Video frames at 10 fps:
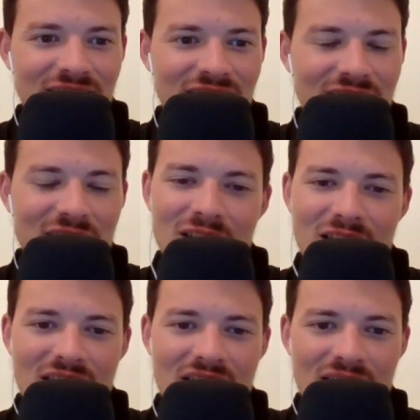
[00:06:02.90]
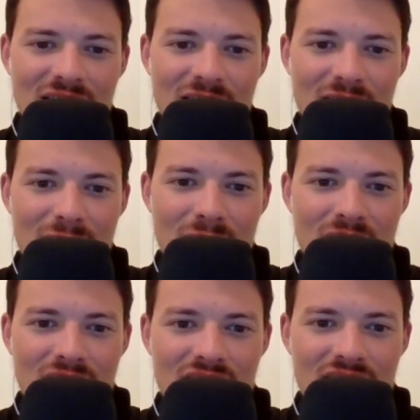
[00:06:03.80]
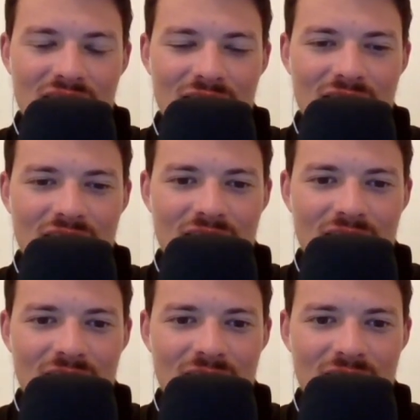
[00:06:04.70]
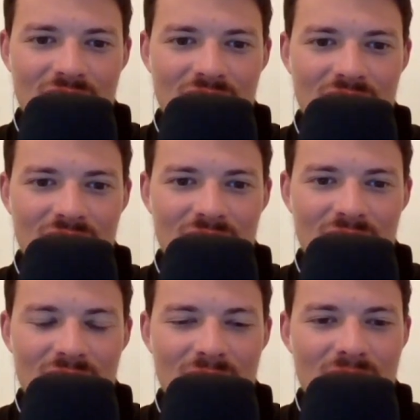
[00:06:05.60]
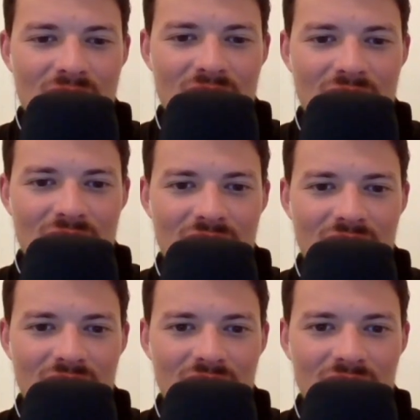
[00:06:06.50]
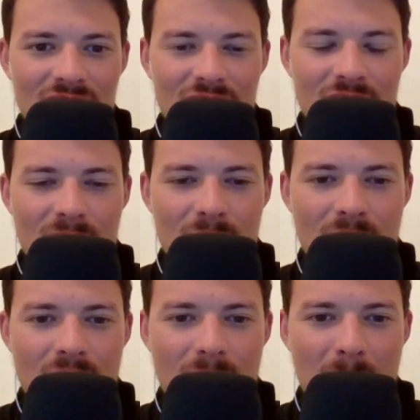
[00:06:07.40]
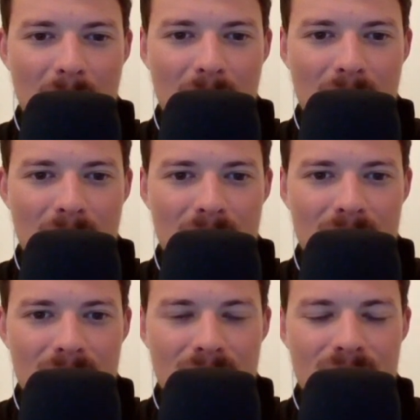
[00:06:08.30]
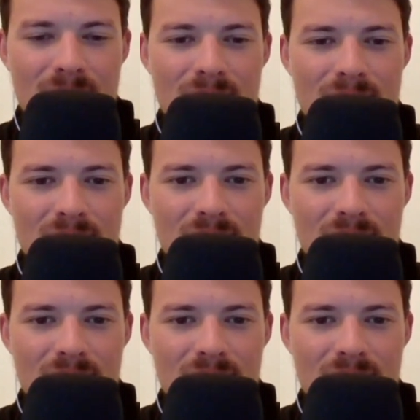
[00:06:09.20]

(silent)